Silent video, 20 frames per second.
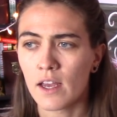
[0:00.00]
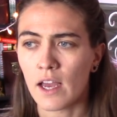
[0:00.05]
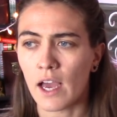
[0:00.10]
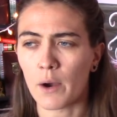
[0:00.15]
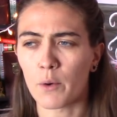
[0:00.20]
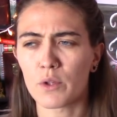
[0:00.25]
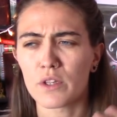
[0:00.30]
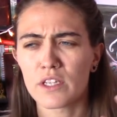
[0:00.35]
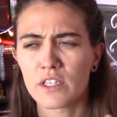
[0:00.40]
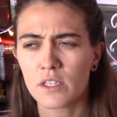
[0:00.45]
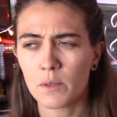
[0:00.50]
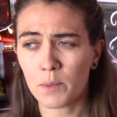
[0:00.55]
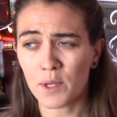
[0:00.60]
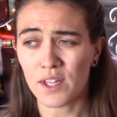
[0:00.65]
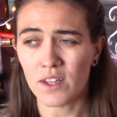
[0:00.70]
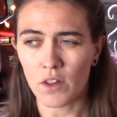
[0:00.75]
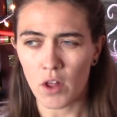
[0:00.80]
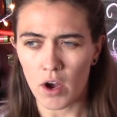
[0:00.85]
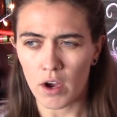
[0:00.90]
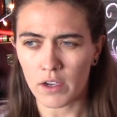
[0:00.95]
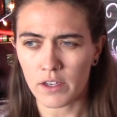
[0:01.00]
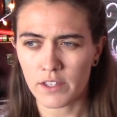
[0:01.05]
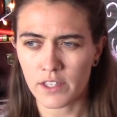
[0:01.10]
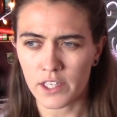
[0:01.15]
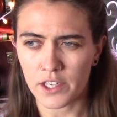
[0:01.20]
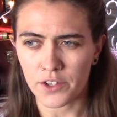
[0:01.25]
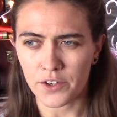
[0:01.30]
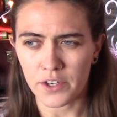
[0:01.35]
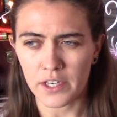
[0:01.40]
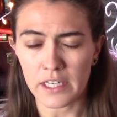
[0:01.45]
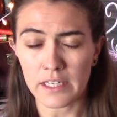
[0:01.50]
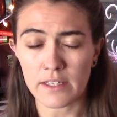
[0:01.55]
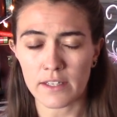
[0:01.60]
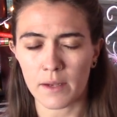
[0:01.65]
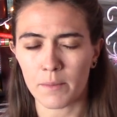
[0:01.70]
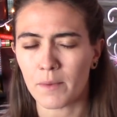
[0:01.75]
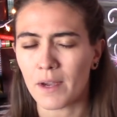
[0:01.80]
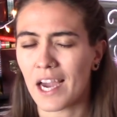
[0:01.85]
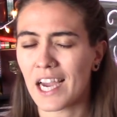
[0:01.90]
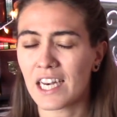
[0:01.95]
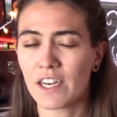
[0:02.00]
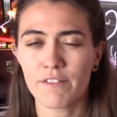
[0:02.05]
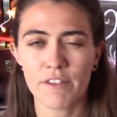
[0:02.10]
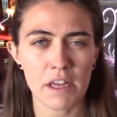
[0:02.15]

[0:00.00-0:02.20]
I want this to be a long series. I'm kind of